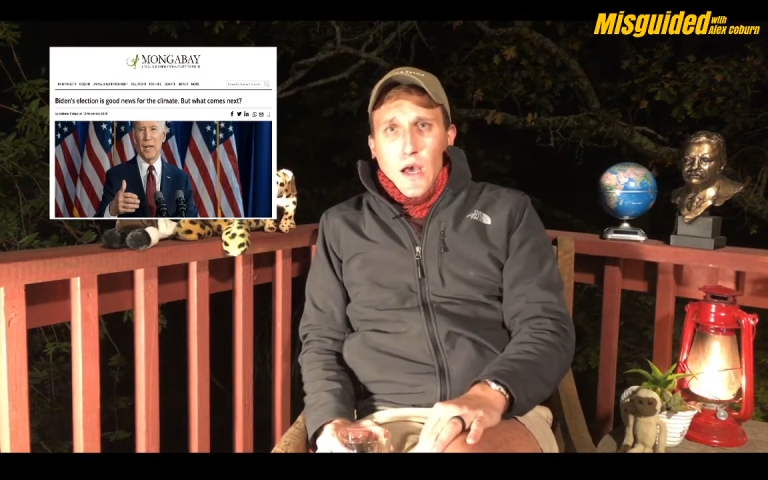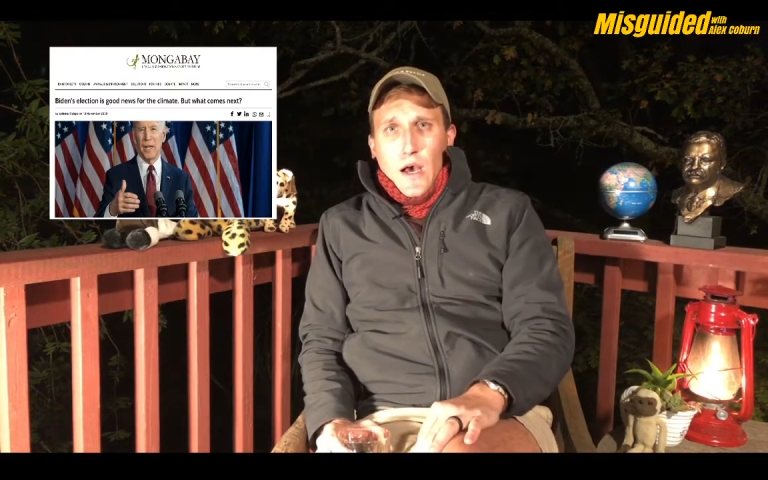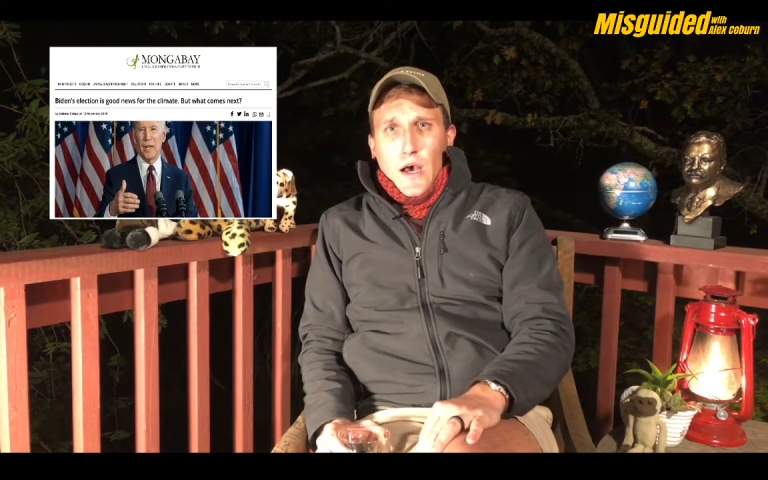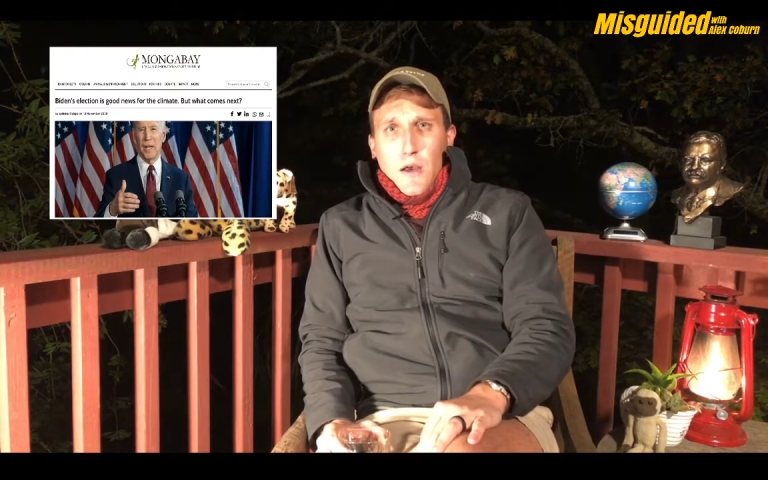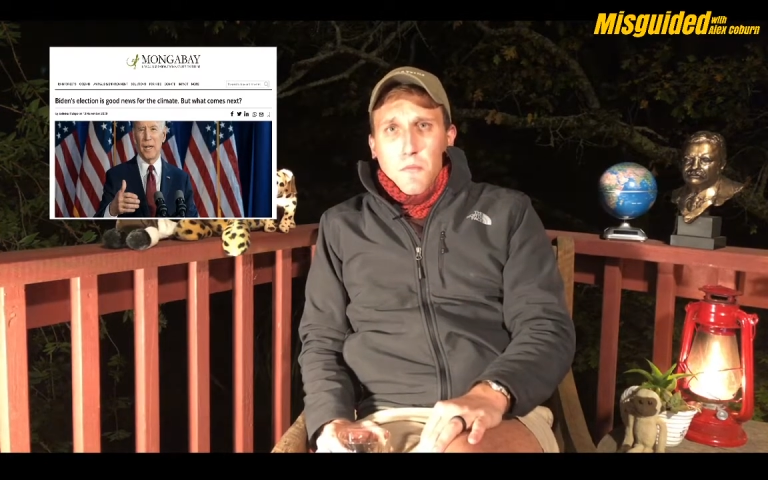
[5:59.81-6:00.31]

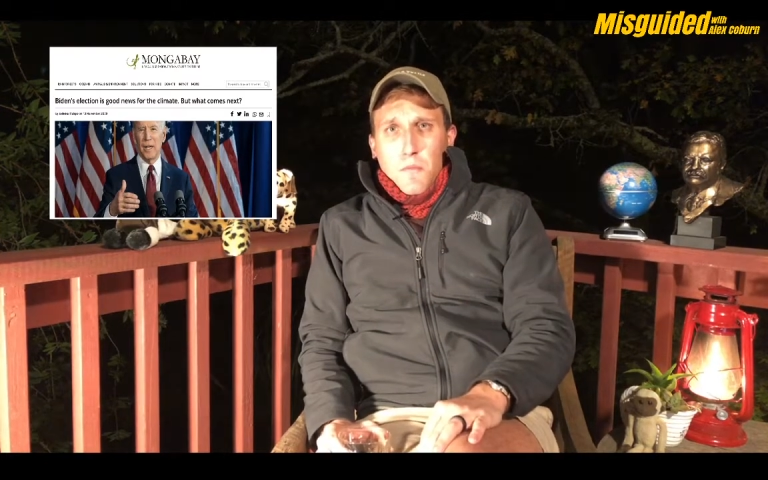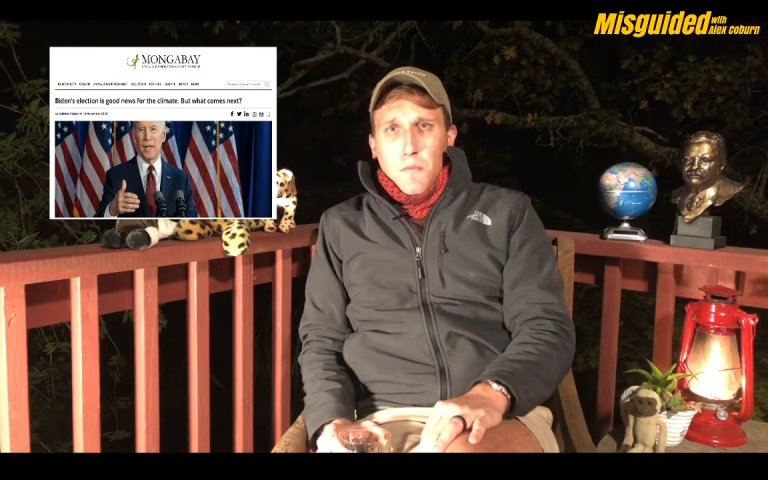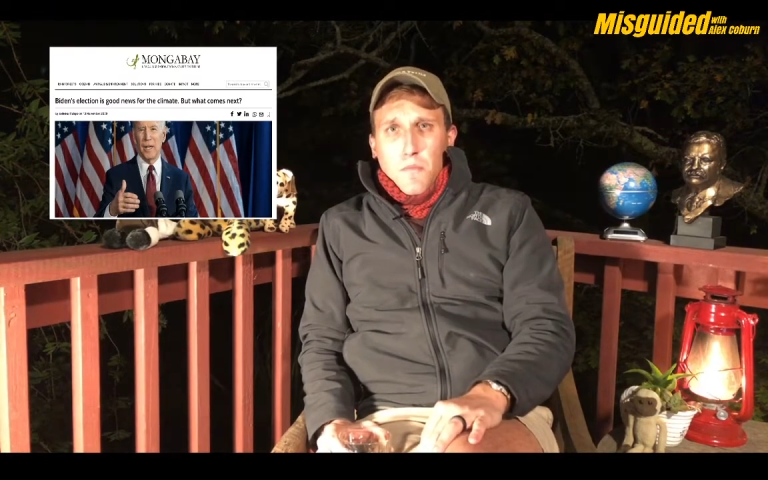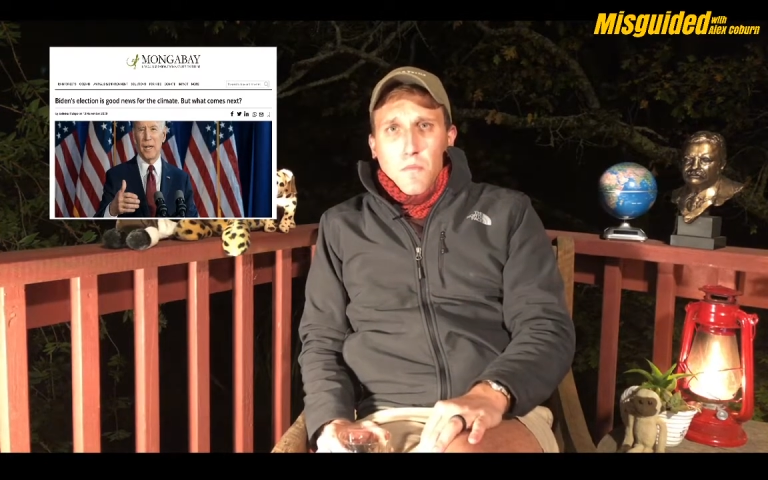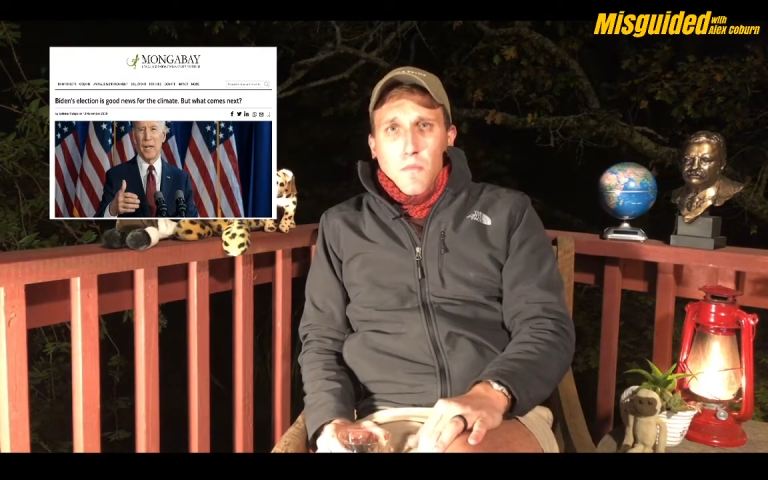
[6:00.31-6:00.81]

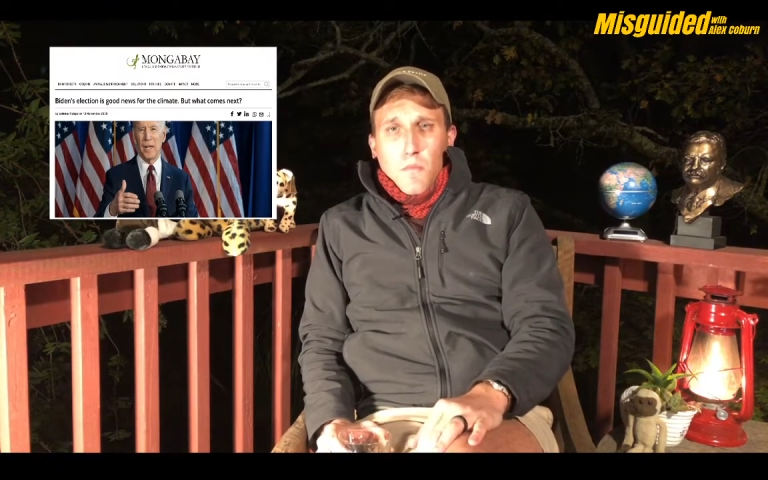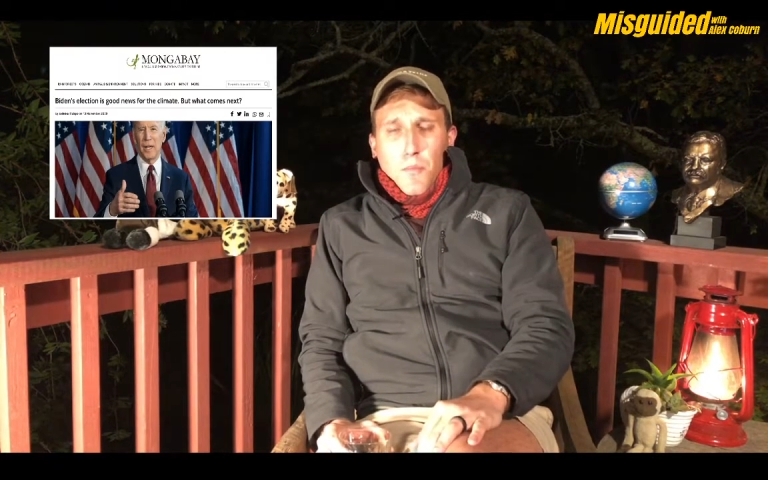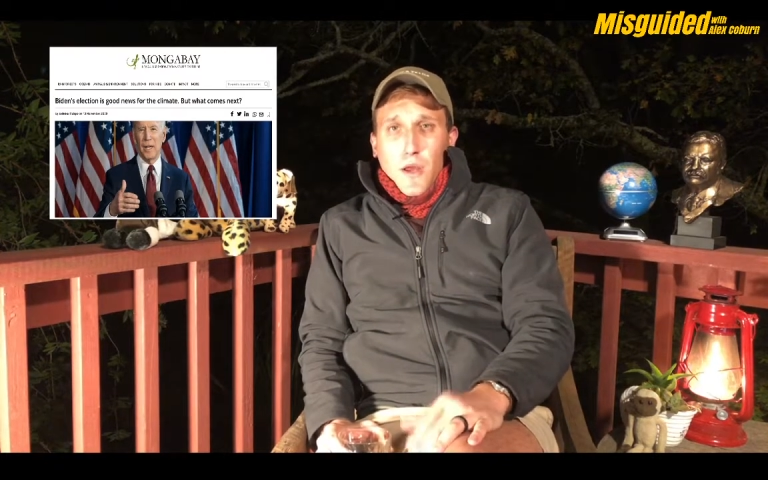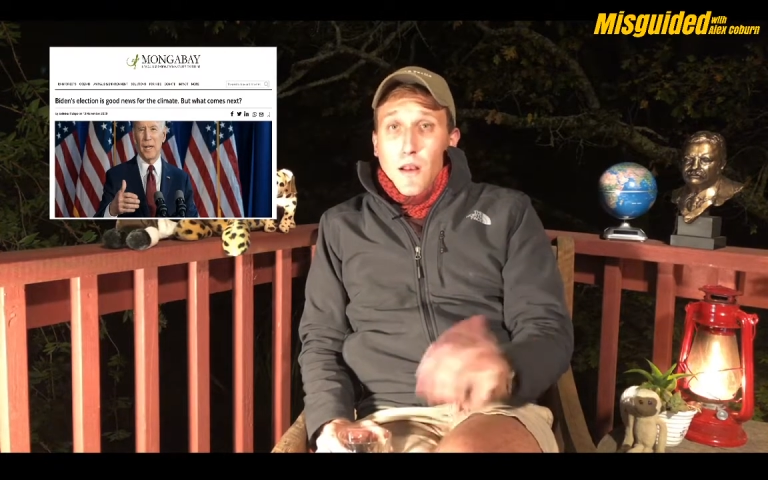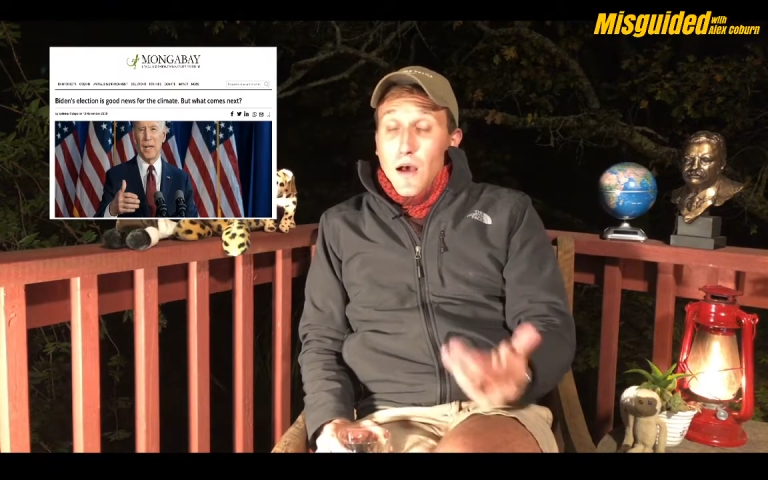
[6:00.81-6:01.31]
Um,
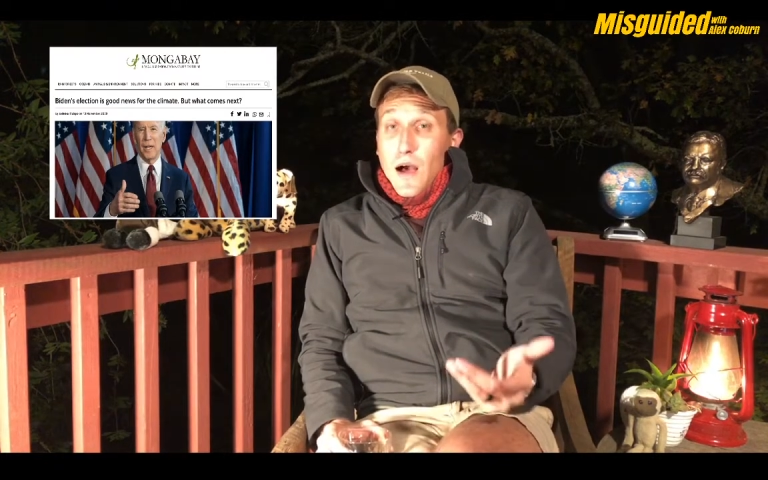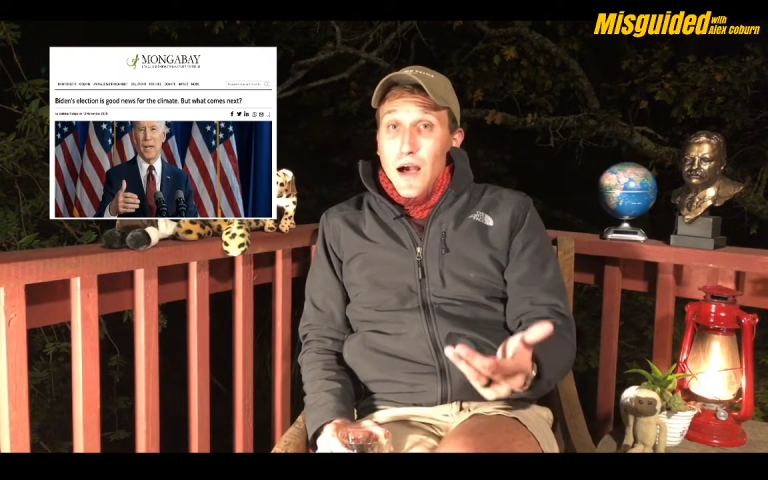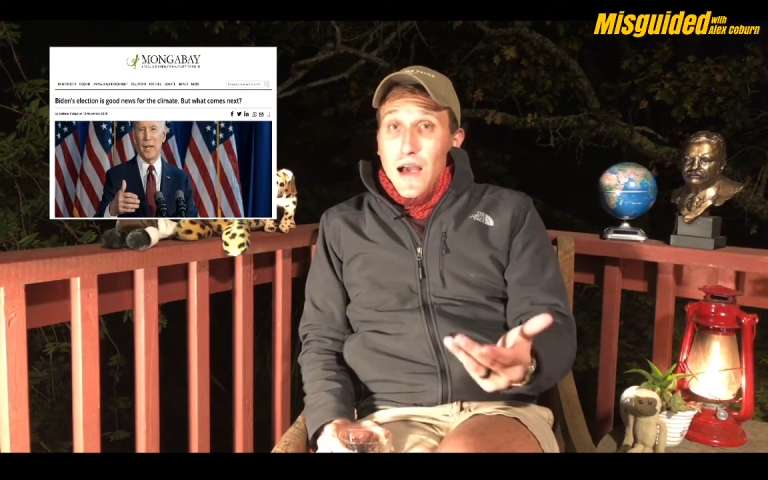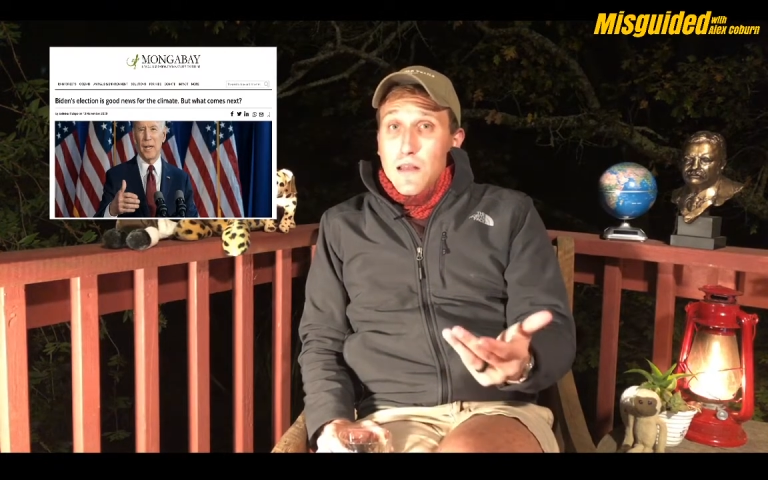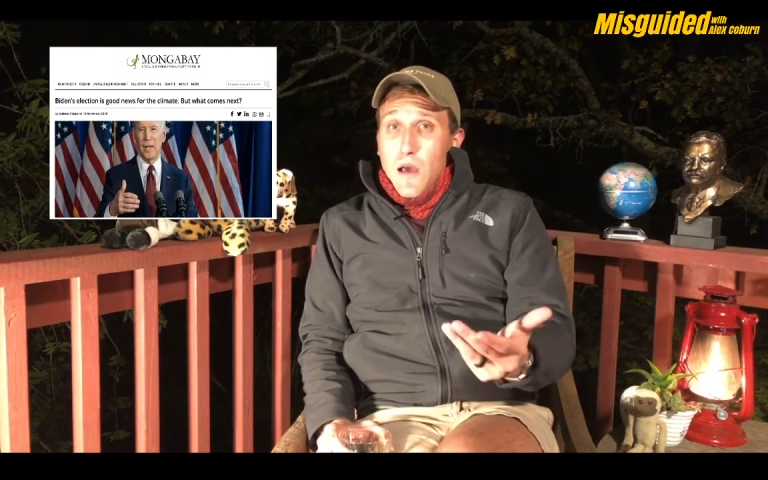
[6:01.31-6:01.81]
but
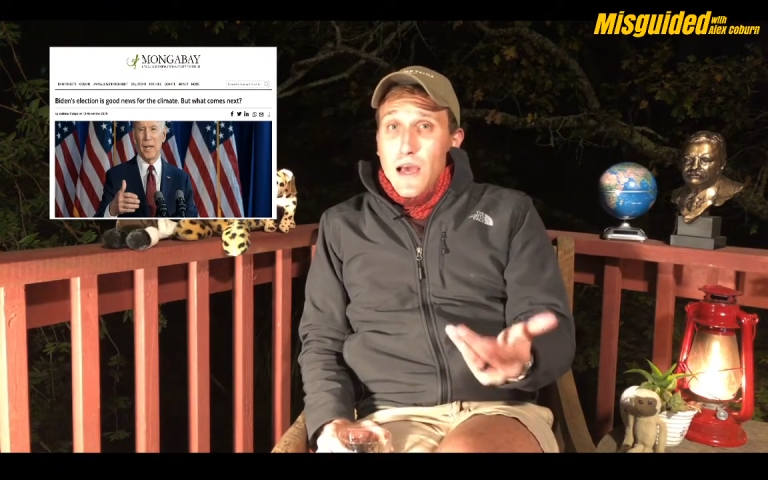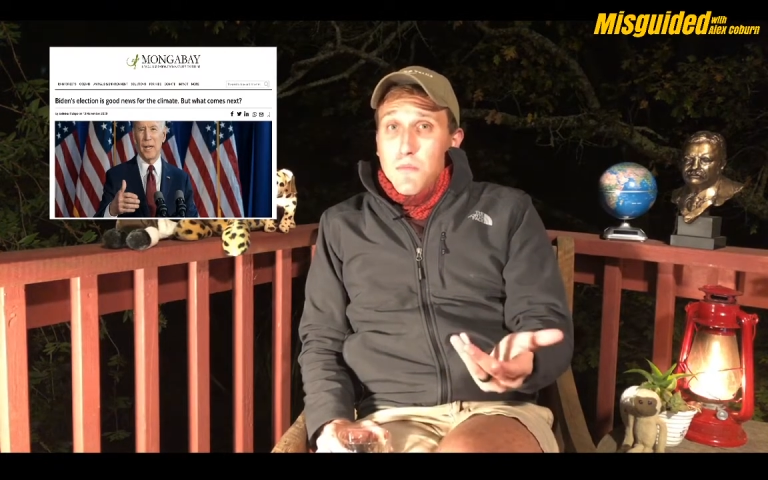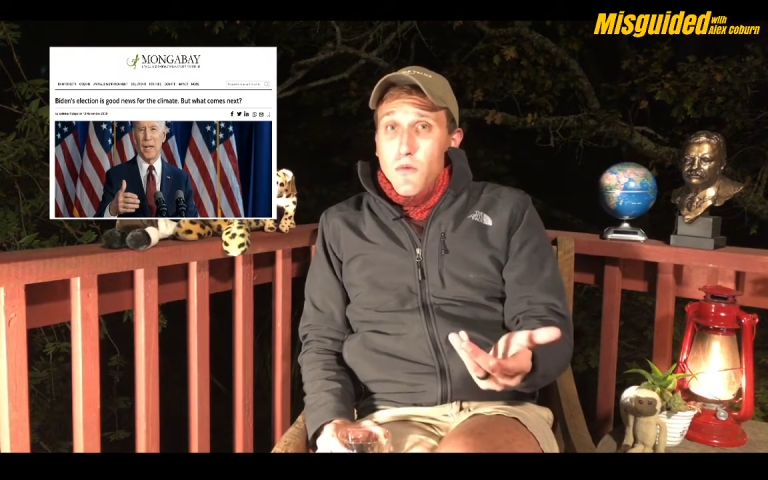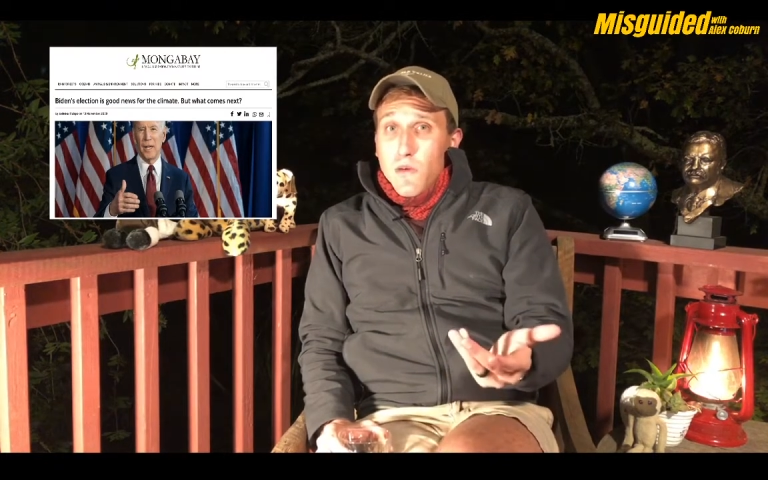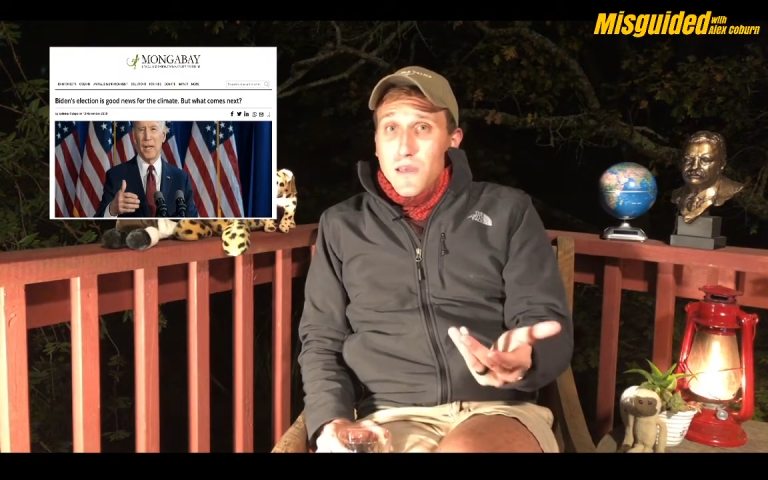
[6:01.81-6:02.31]
I'd, I'd,
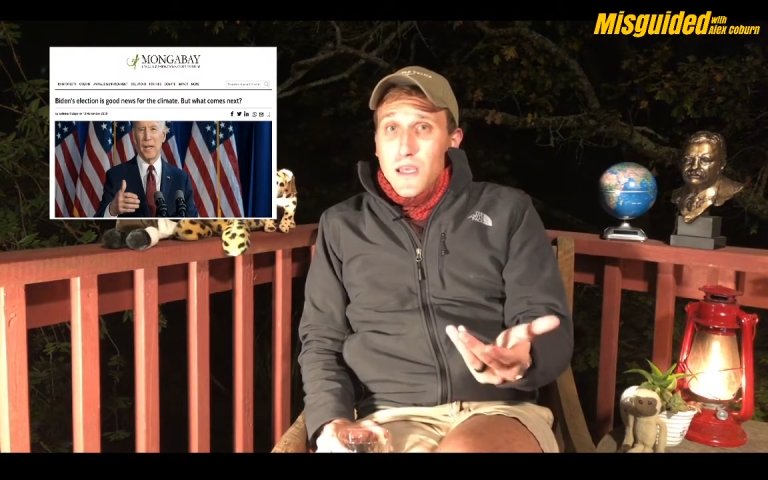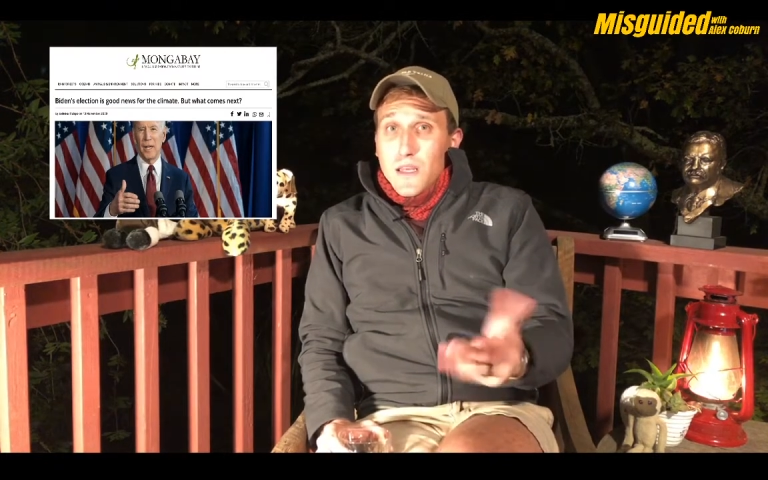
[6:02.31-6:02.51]
be really keen to